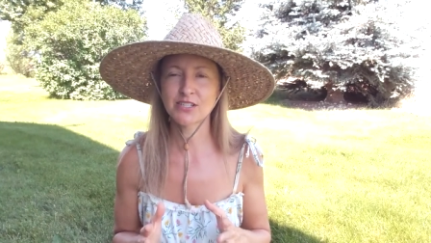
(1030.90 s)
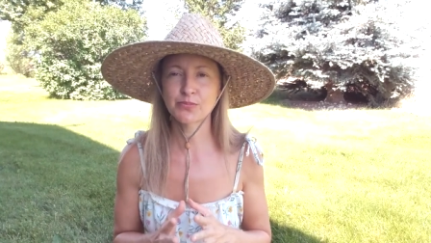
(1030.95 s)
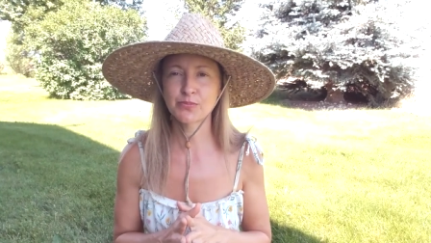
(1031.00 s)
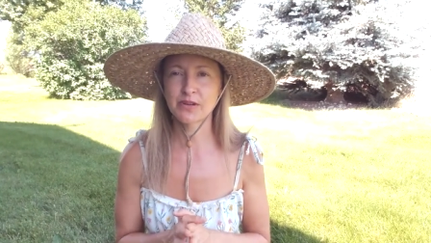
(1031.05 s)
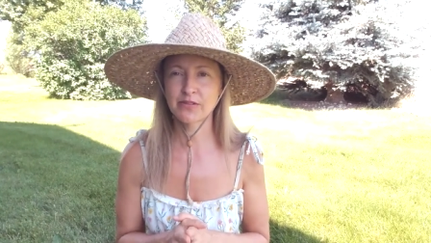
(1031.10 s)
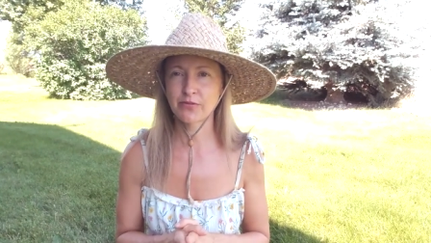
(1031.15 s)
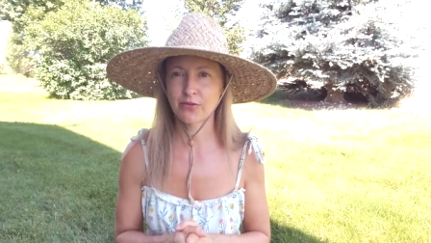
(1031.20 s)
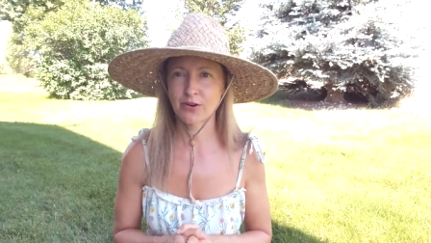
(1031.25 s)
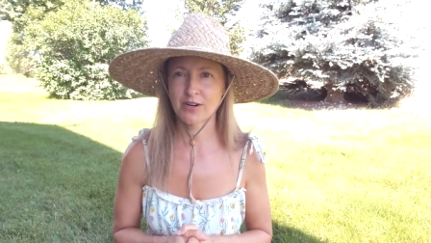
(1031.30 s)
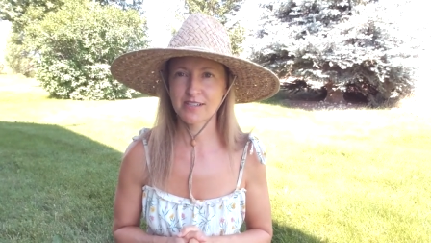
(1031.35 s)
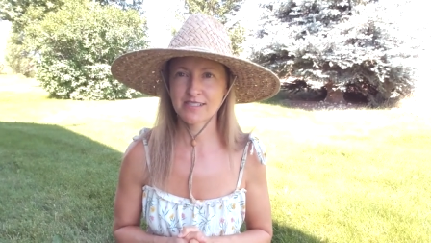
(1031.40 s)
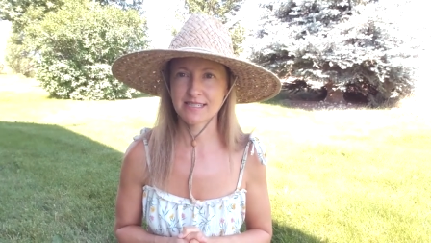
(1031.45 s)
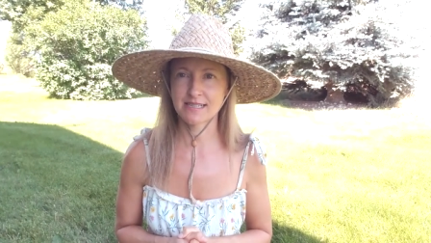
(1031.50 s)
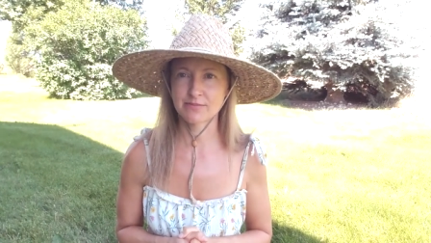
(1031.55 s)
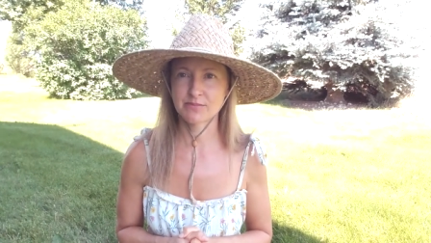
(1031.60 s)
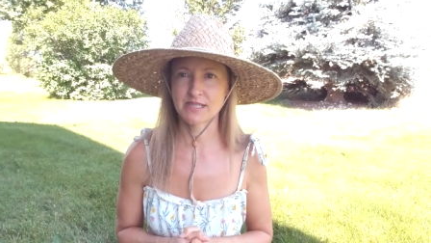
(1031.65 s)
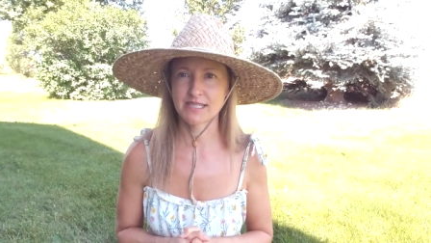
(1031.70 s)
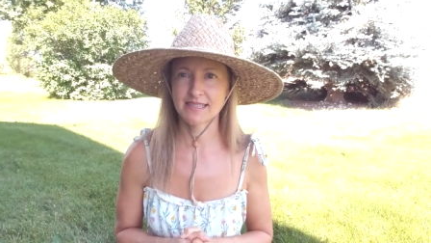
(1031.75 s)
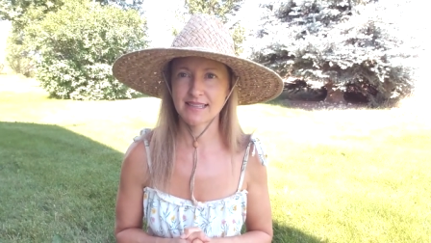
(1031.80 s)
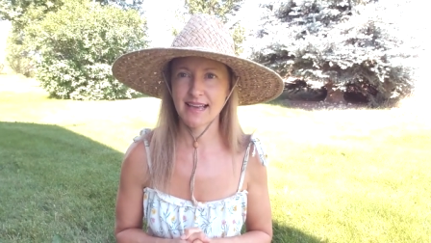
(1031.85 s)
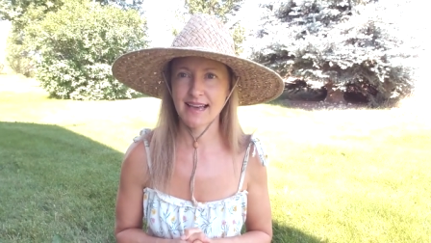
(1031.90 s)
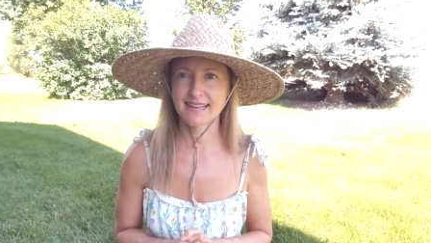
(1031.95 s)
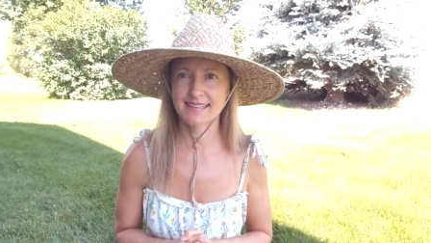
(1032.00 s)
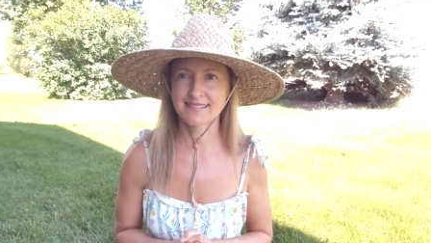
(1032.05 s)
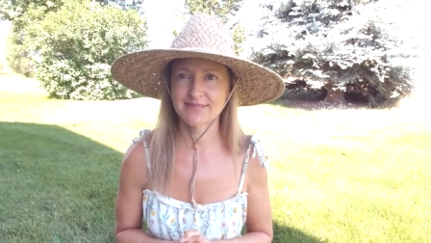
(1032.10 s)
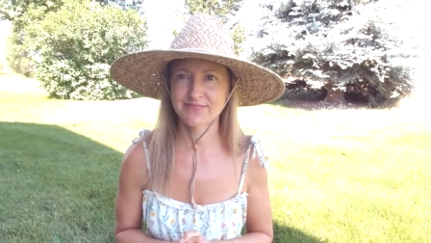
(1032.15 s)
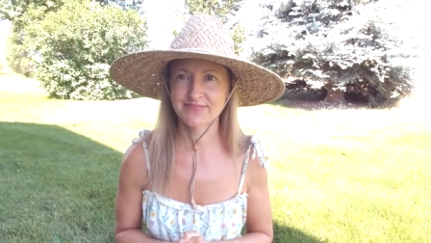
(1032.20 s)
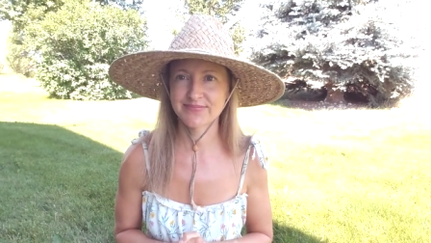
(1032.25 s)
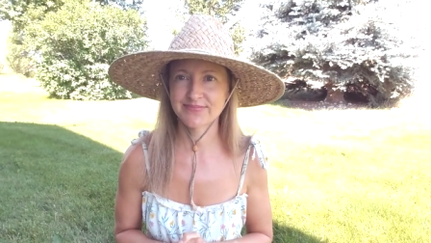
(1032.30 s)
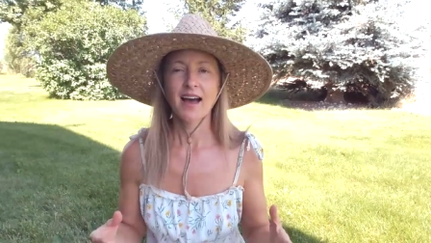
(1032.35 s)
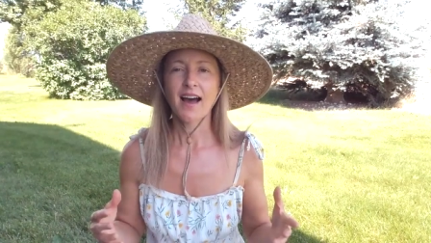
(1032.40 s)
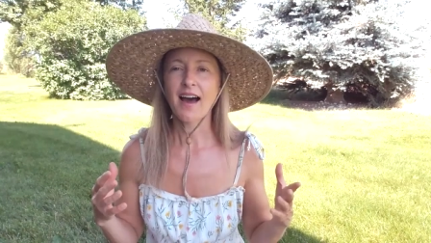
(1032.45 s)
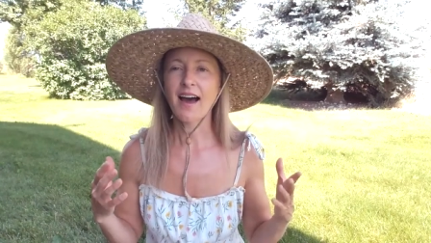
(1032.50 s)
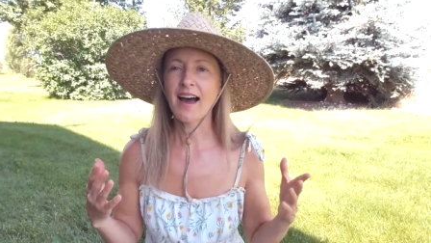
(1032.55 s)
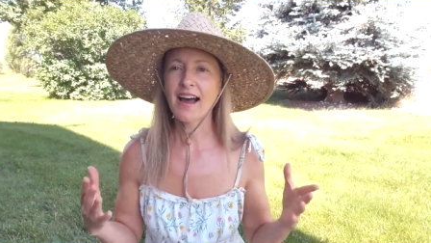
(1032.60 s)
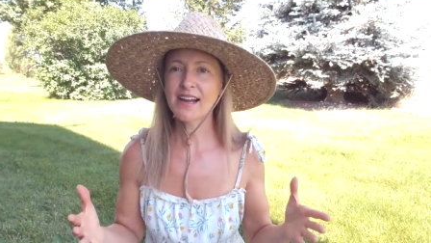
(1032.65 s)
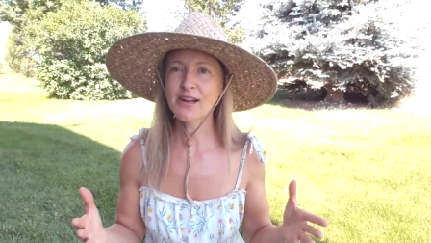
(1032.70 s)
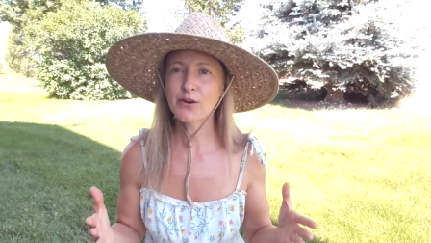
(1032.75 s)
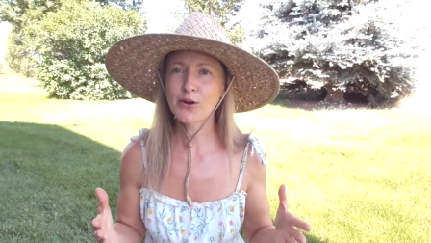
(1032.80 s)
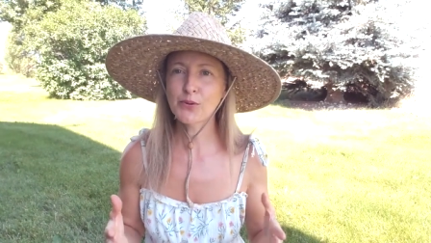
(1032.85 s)
before attempting that.
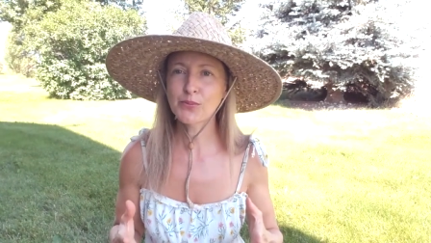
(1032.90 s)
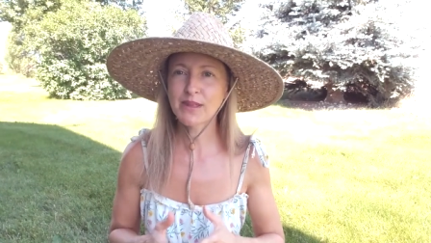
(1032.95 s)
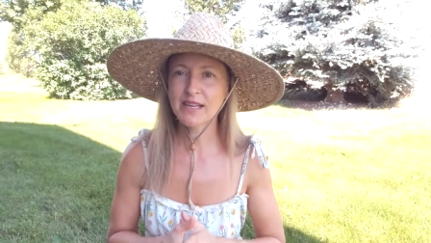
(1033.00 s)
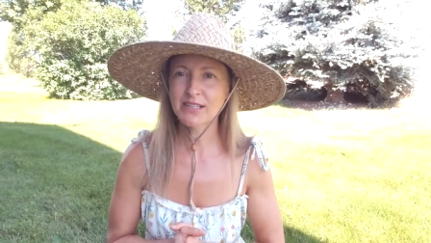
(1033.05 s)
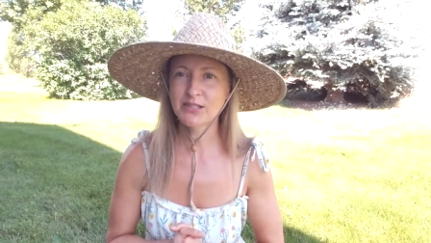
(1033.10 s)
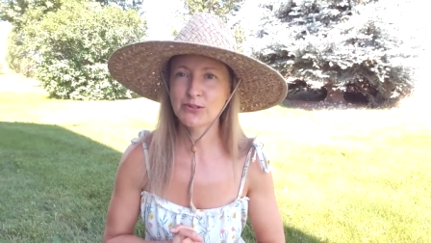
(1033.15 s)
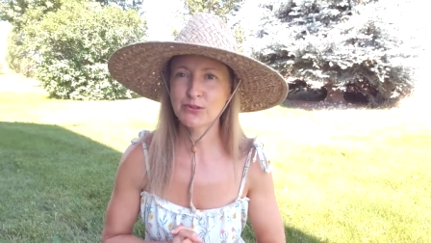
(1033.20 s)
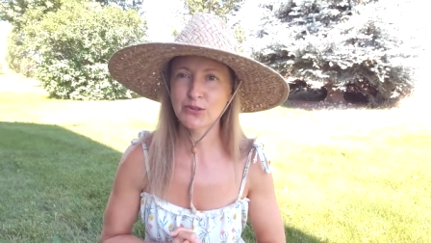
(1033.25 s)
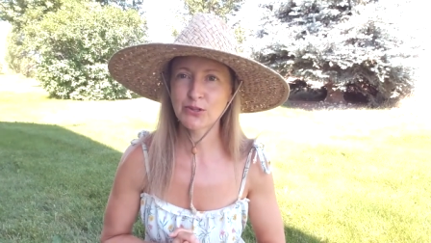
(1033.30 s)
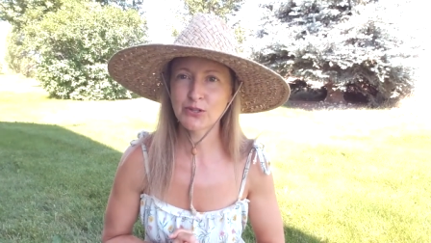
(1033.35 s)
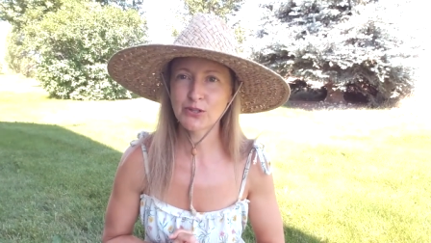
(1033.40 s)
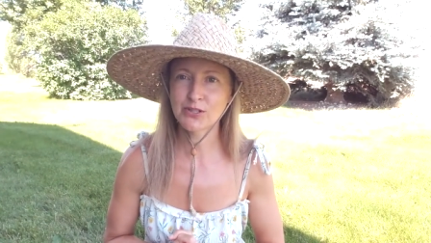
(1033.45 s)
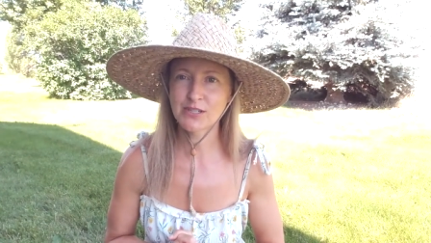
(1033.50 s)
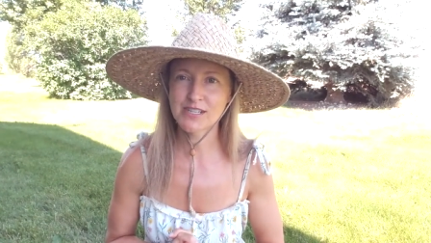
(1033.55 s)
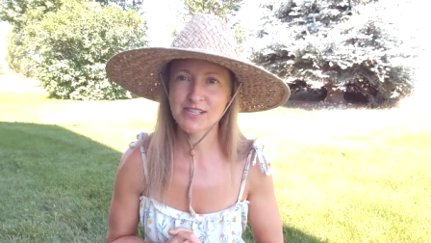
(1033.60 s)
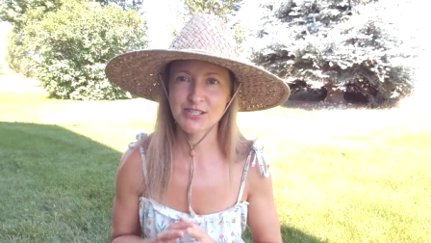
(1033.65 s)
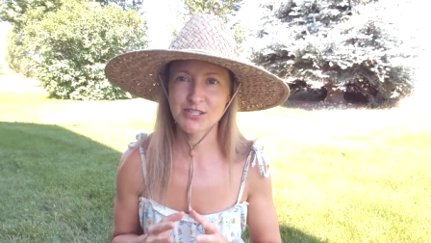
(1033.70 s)
I hope that you learned